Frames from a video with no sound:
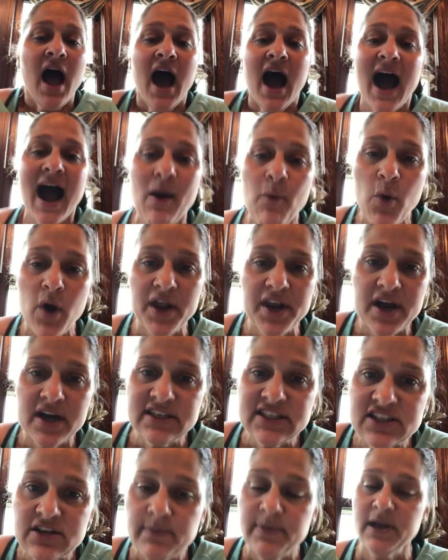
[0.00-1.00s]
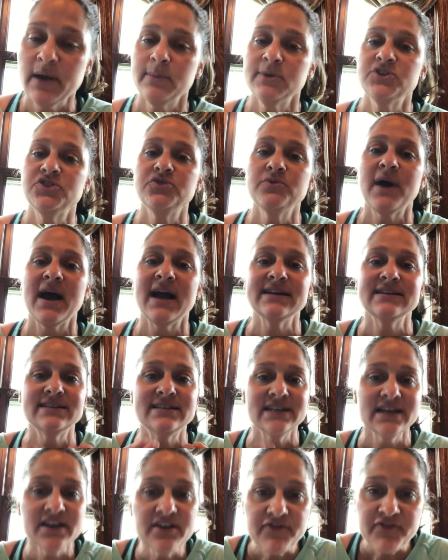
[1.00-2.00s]
I want us to be able to
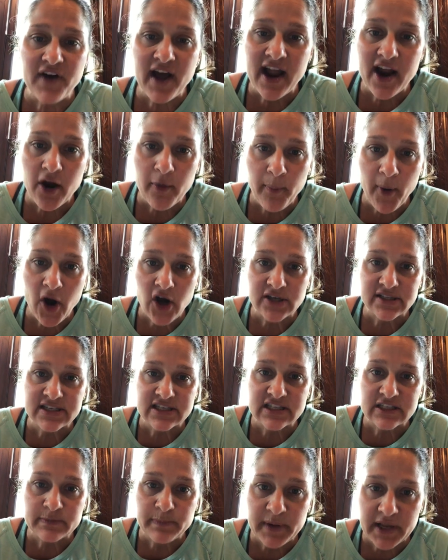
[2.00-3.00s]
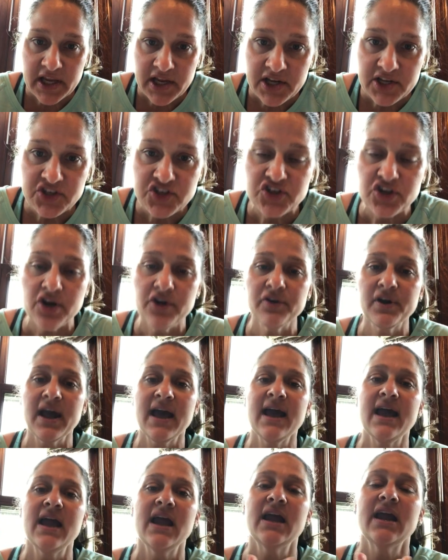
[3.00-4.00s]
identify our parts of speech.
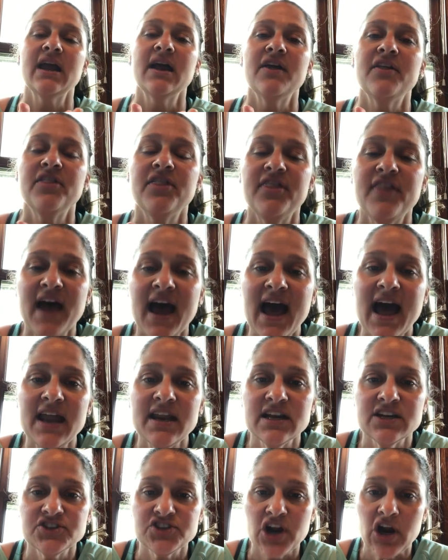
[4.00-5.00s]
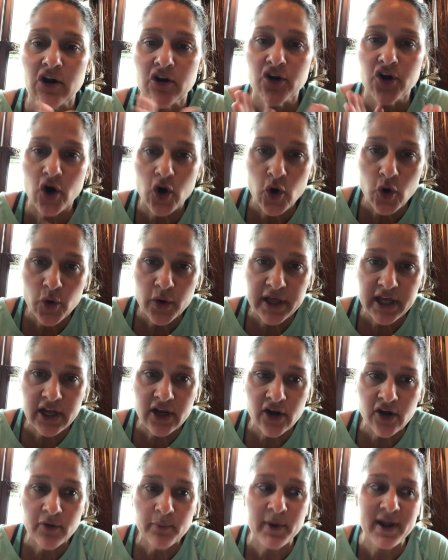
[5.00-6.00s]
Okay? That is our goal
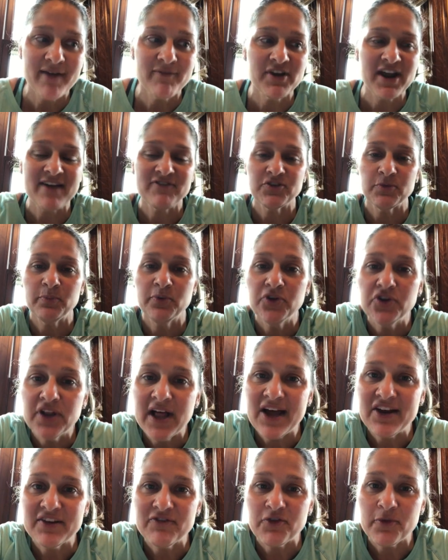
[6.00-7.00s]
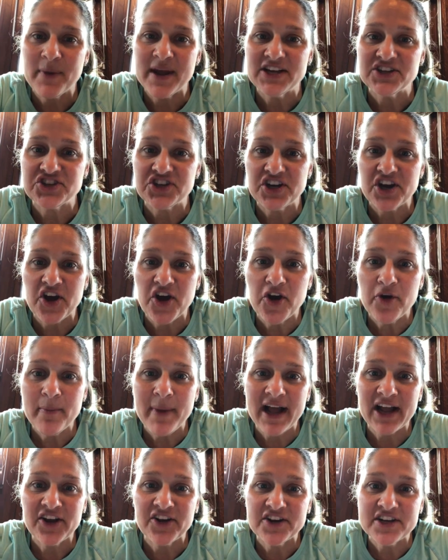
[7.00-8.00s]
here. We have to pull out information. Oh
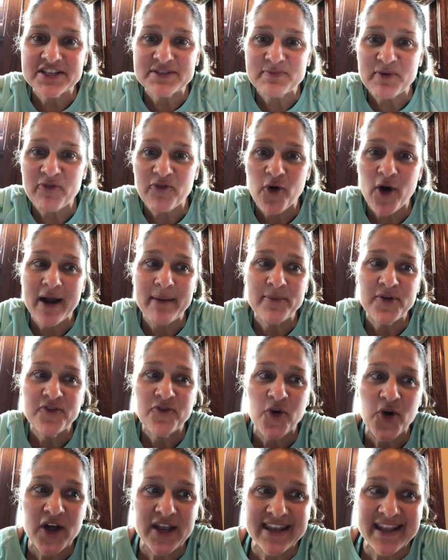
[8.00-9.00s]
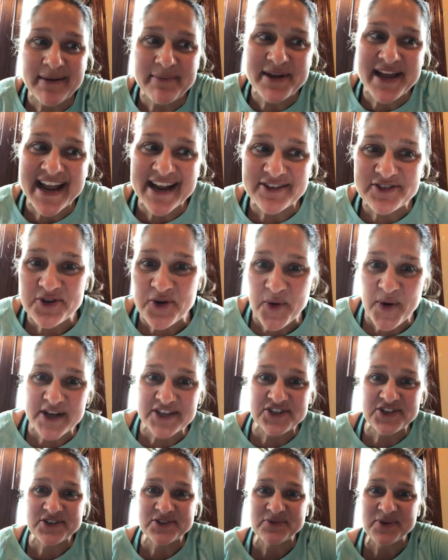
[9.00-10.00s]
my goodness, before I move on, let me answer
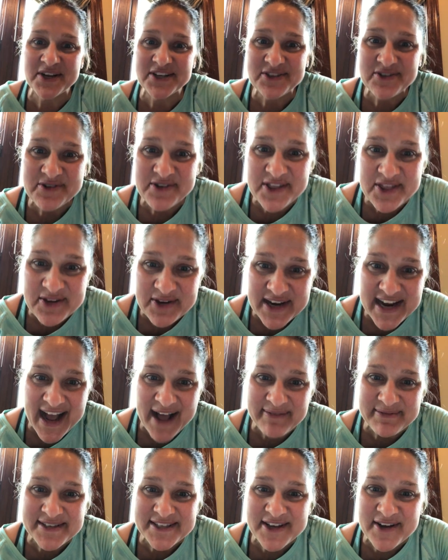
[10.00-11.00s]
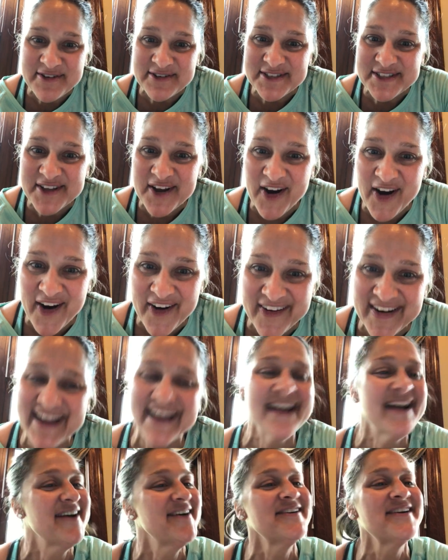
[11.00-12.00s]
questions 1, 2, and 3. I'm so
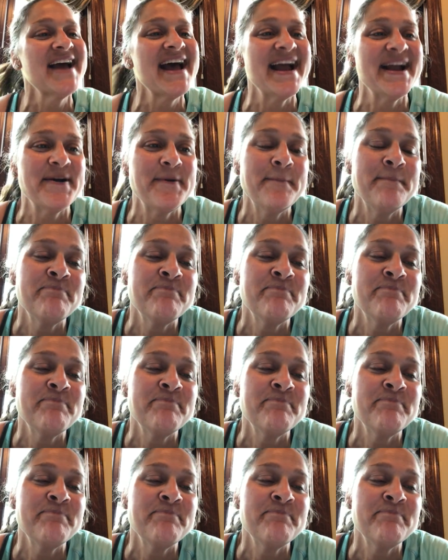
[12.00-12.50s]
sorry. Okay.